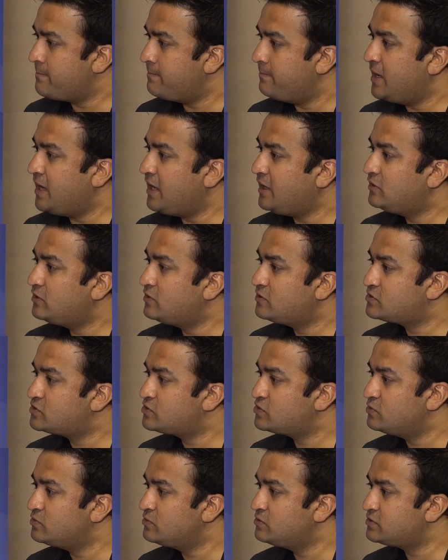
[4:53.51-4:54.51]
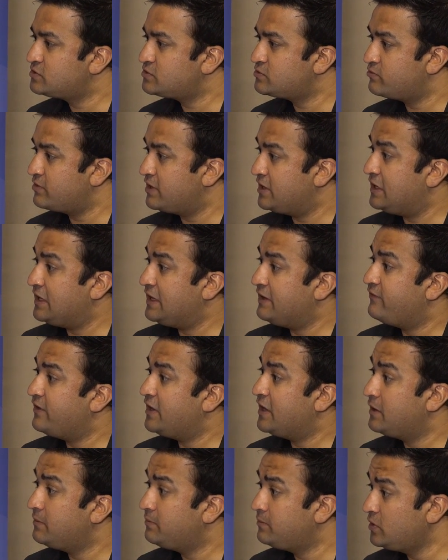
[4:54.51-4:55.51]
make those tools readily
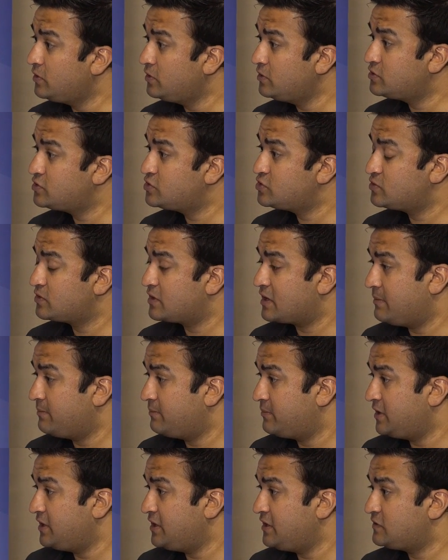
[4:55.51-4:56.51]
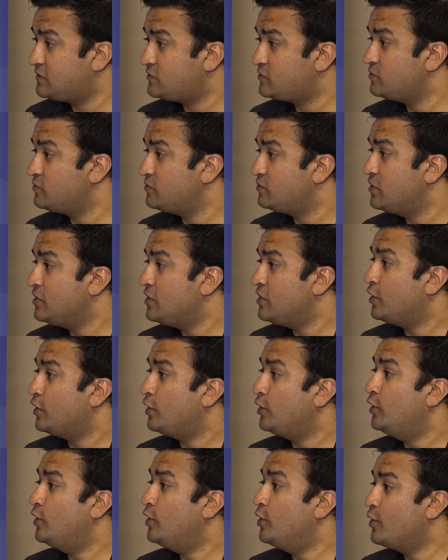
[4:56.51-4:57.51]
available to companies to
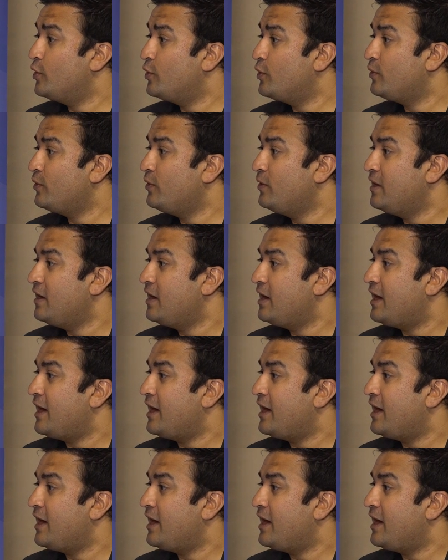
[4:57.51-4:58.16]
know